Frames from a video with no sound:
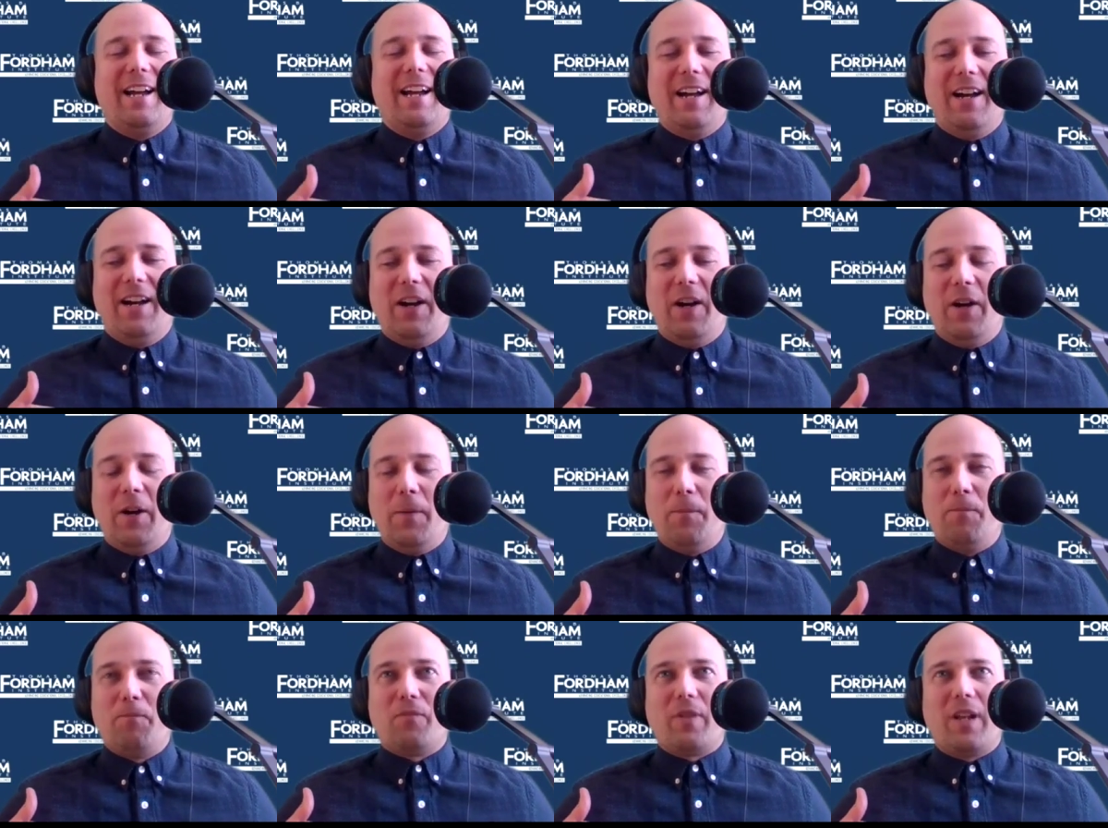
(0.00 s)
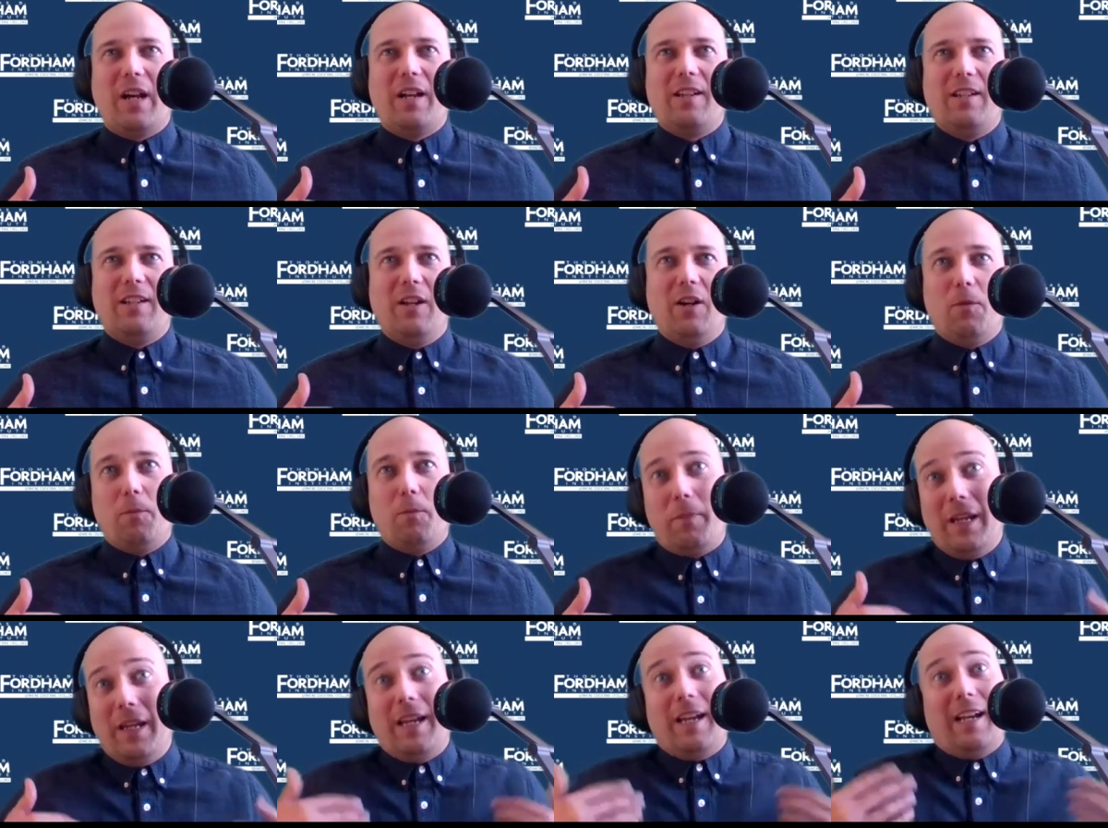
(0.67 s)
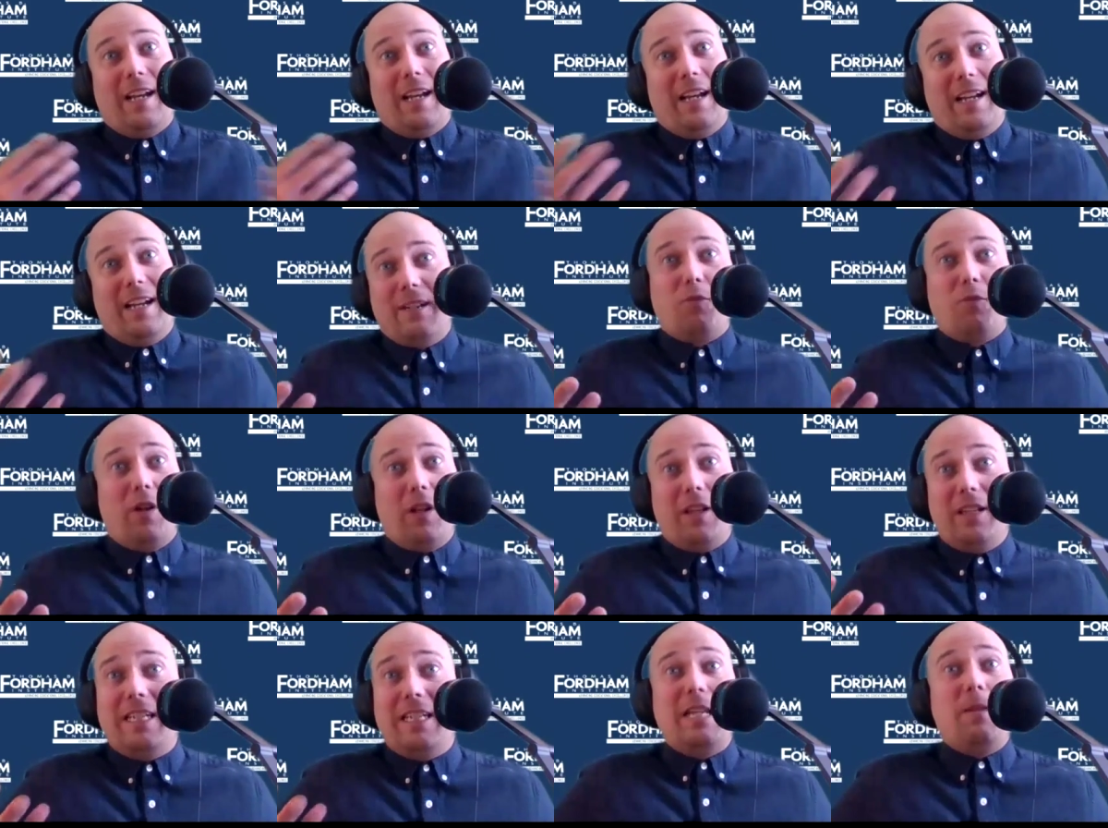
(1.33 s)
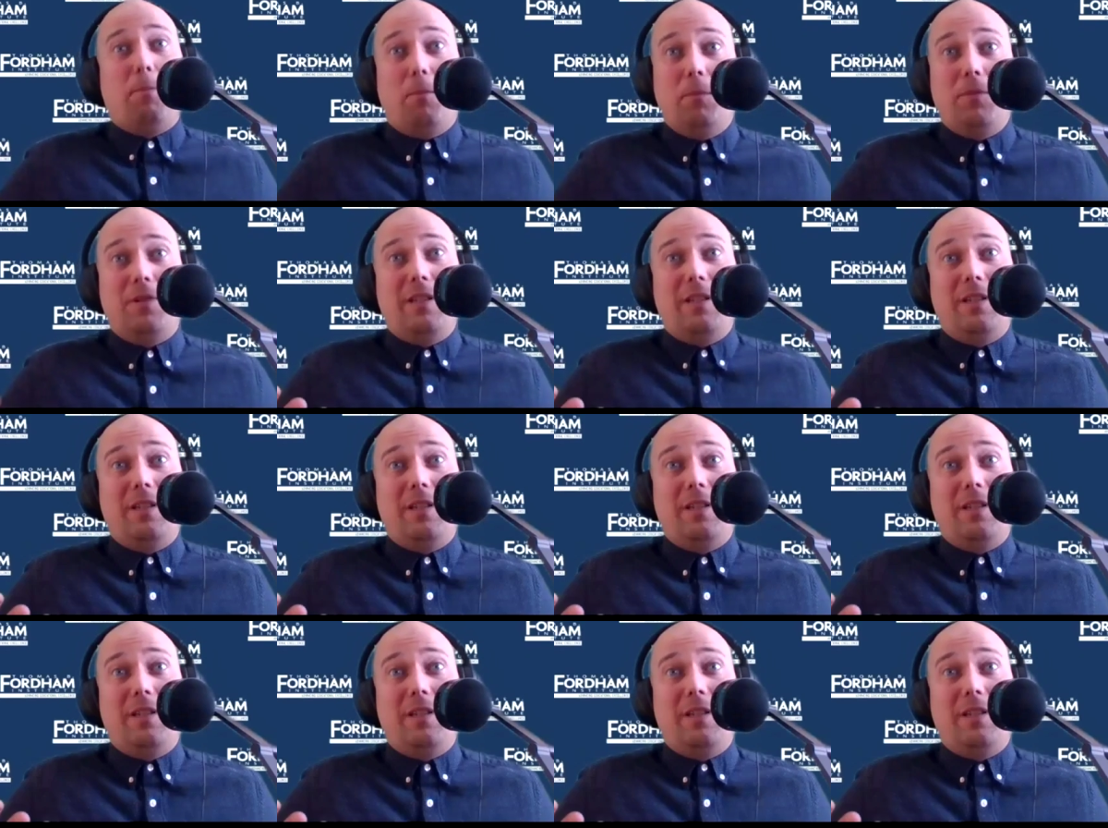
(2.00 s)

know, being really deep